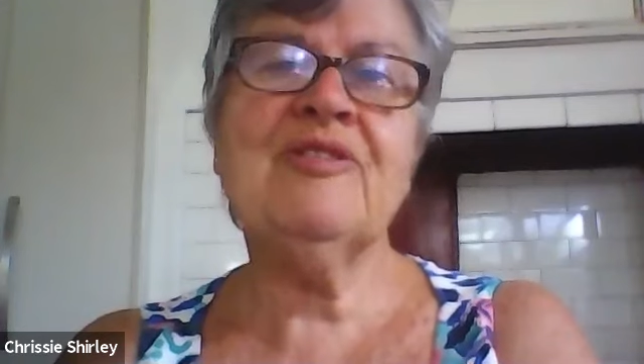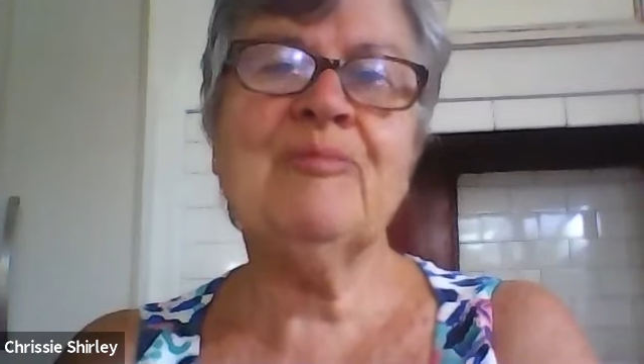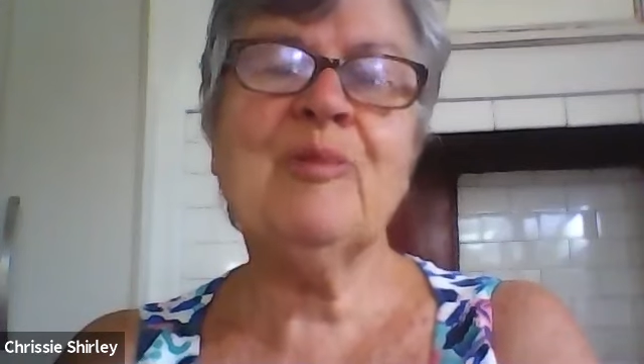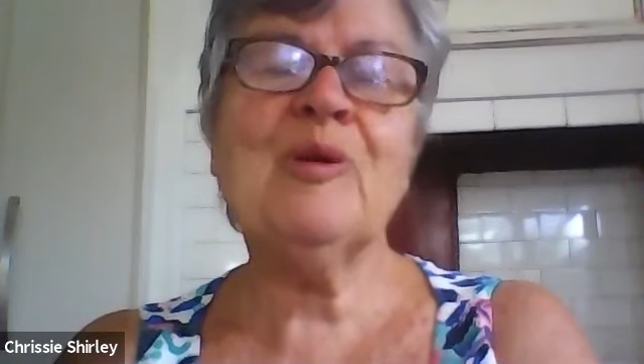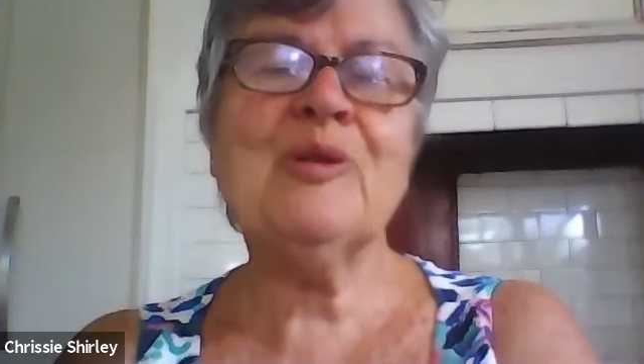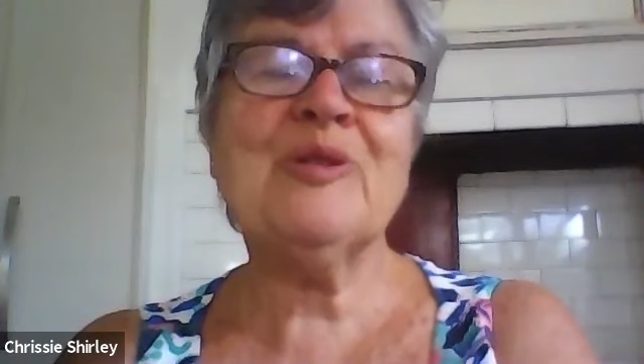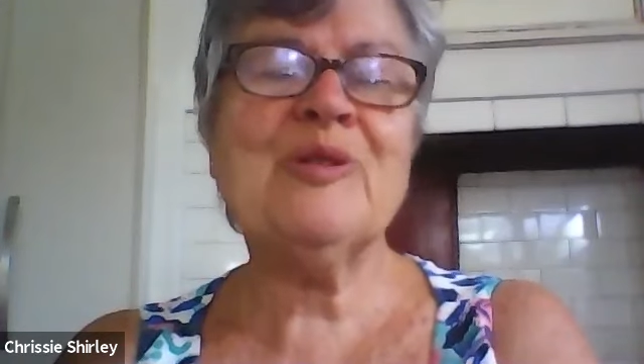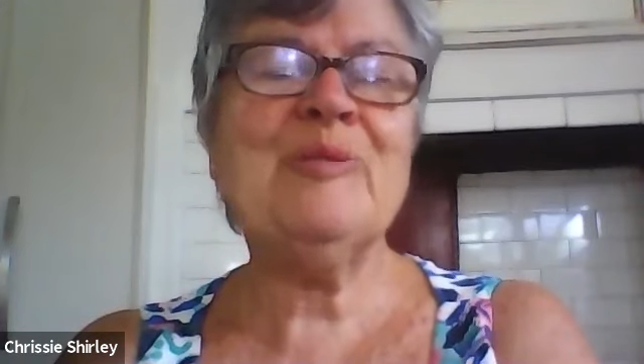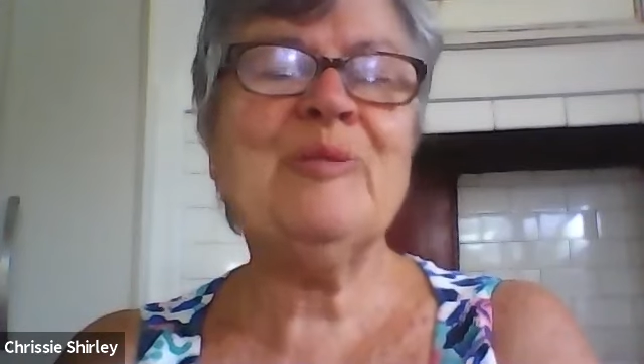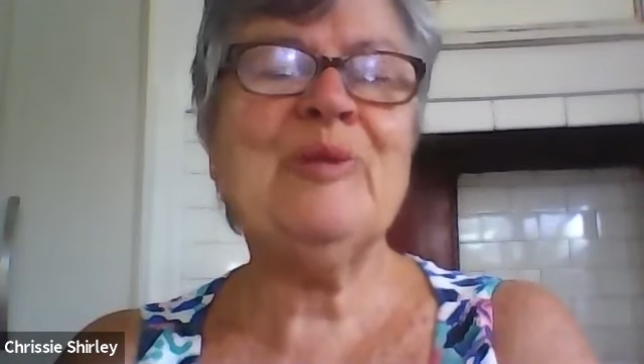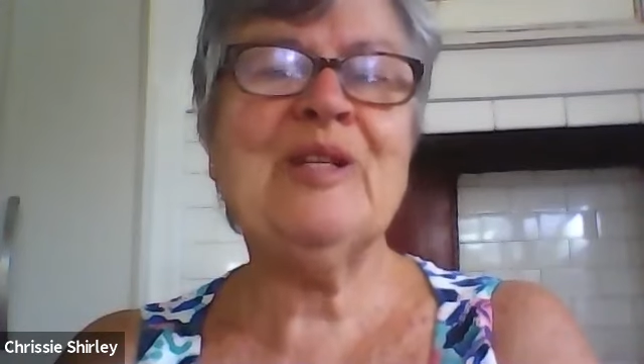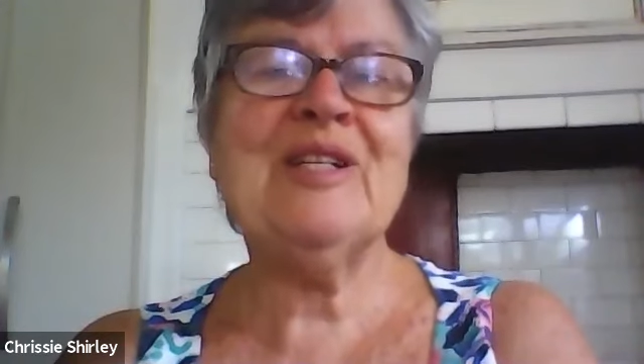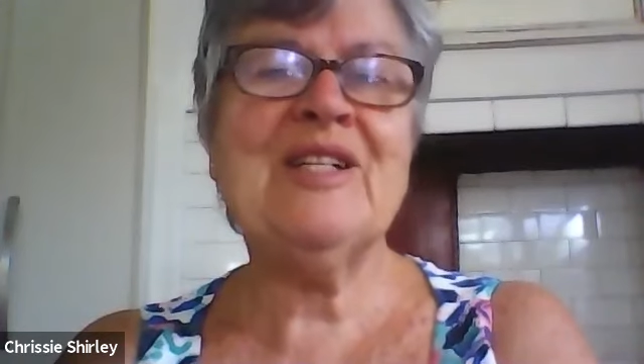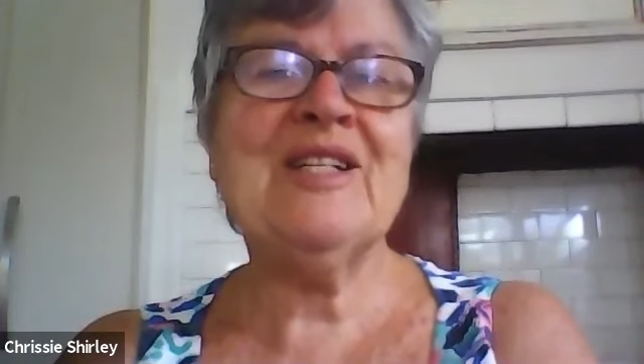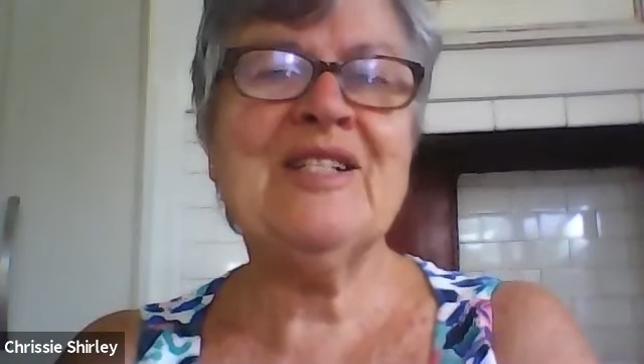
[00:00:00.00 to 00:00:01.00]

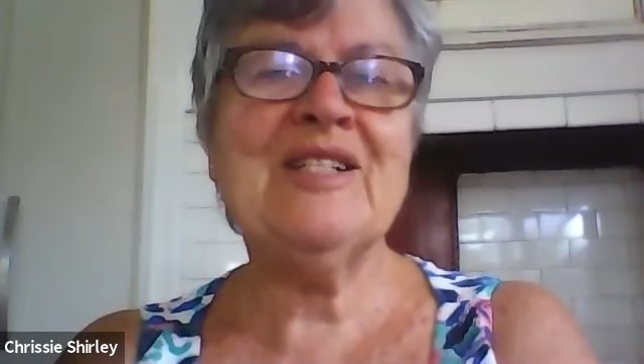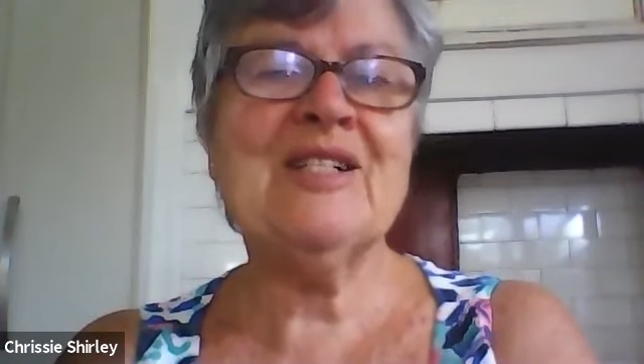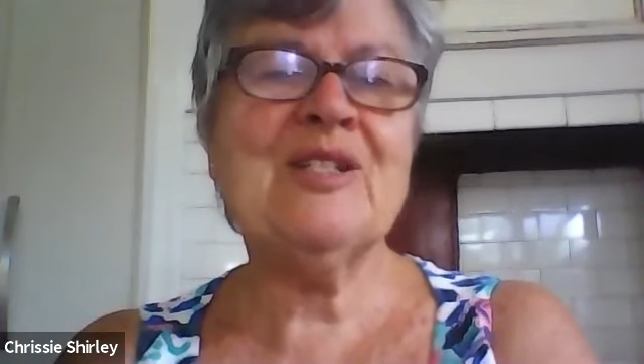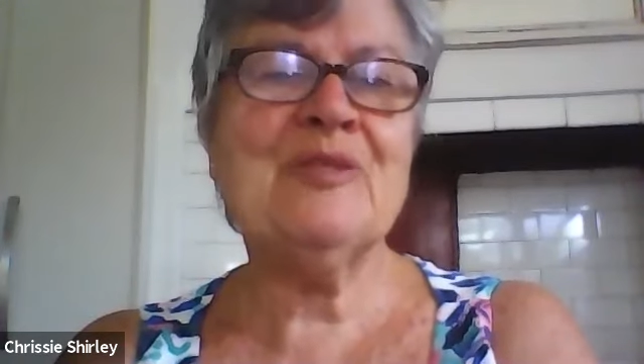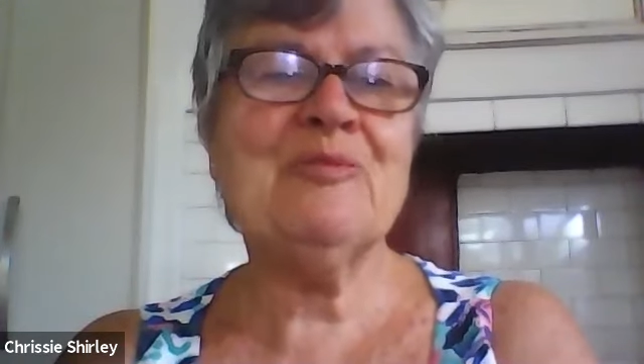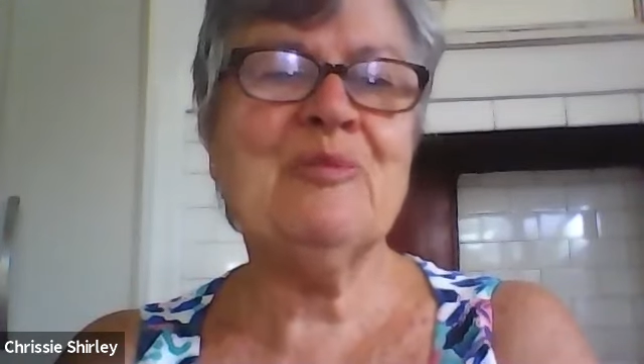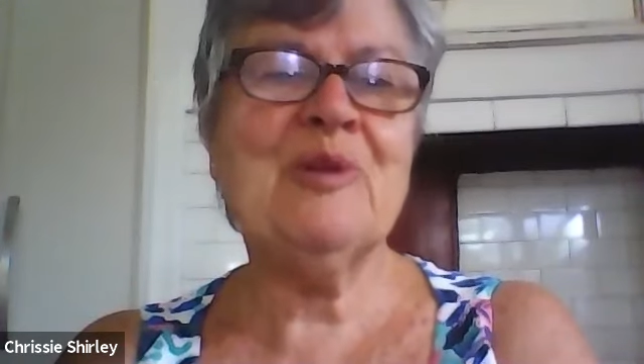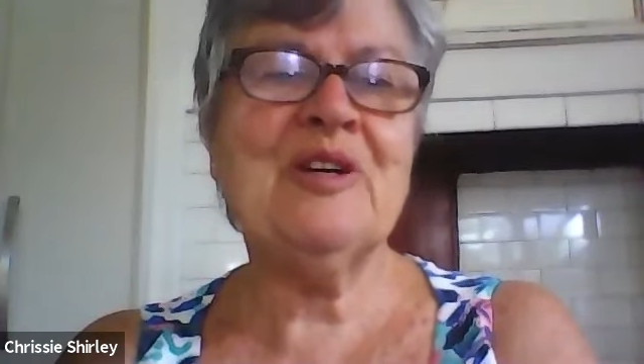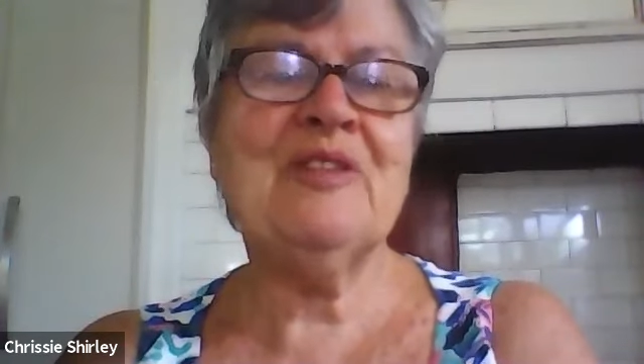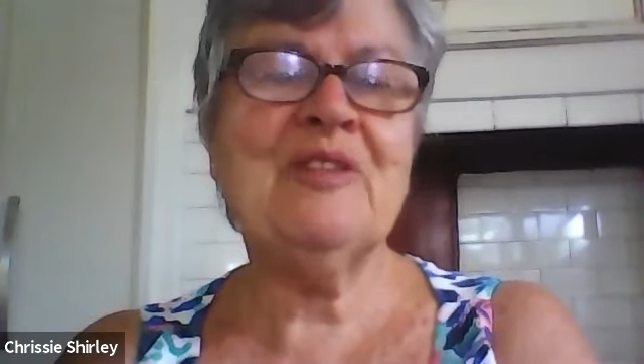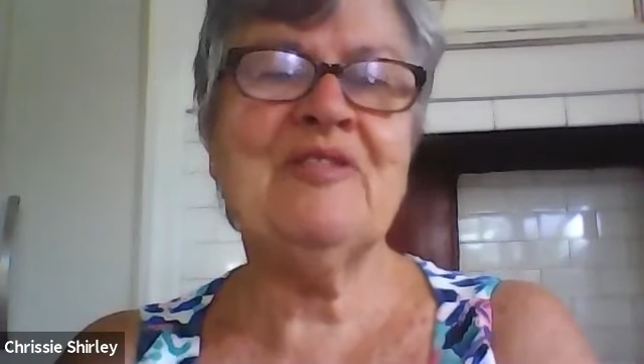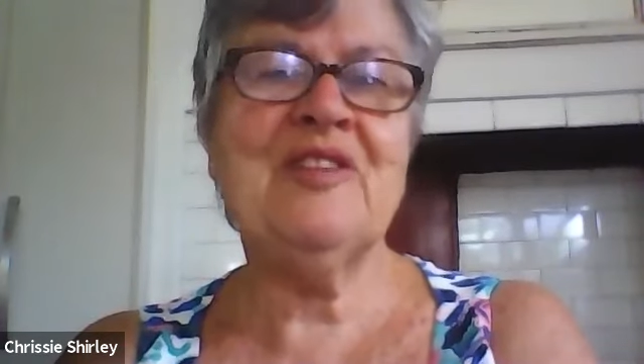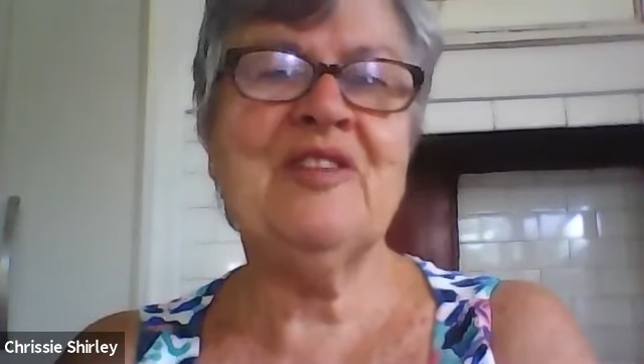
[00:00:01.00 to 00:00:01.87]
possibilities is one of